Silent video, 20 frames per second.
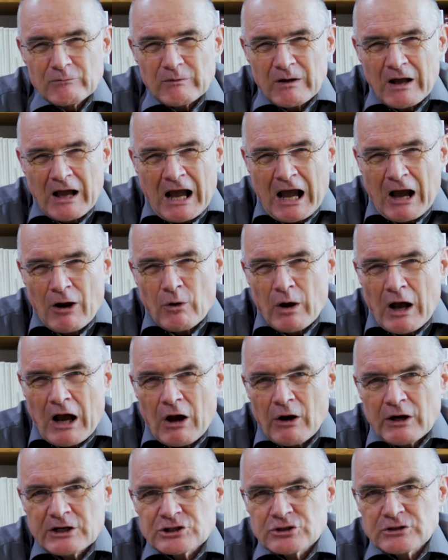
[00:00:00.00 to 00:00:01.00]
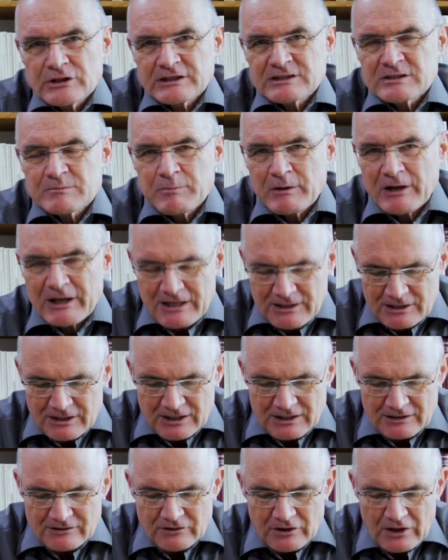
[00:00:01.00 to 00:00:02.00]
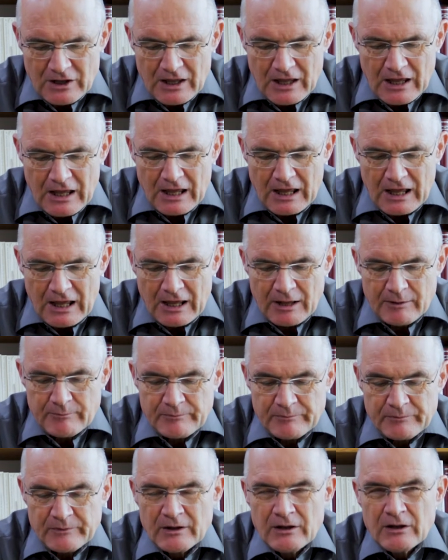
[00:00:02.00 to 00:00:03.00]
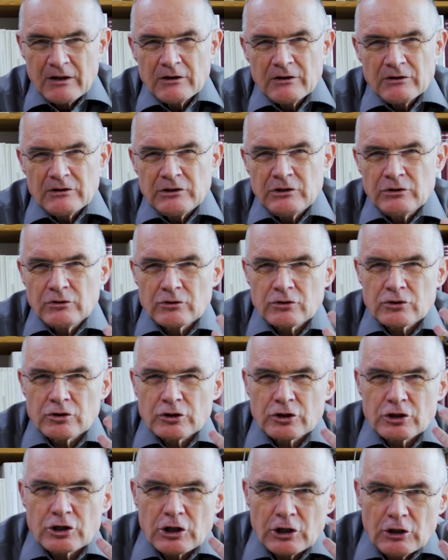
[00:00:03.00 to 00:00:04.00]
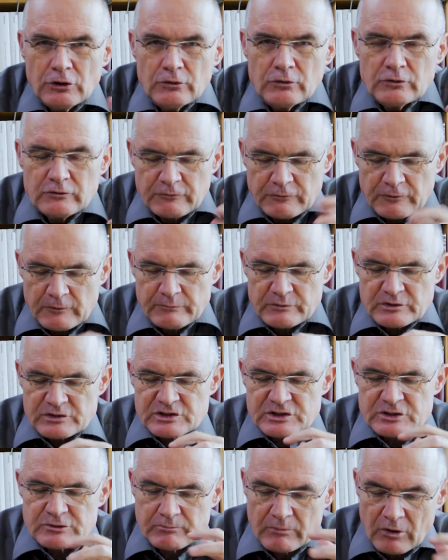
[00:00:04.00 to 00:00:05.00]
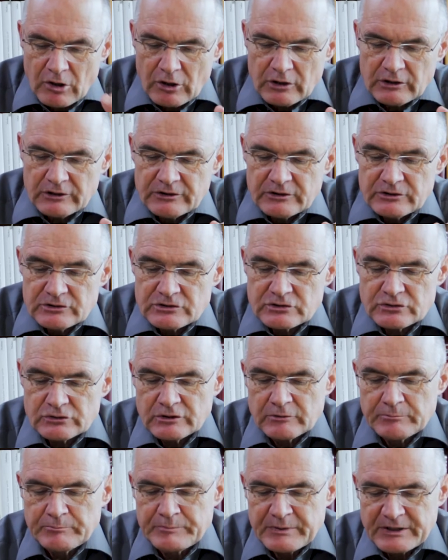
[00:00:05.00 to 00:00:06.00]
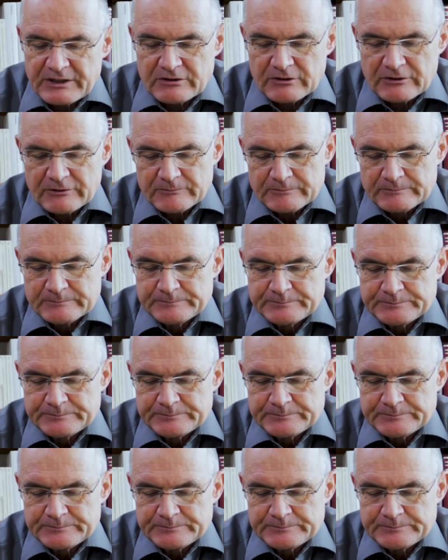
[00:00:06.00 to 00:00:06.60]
how I should explain it. You conclude from the smaller to the bigger.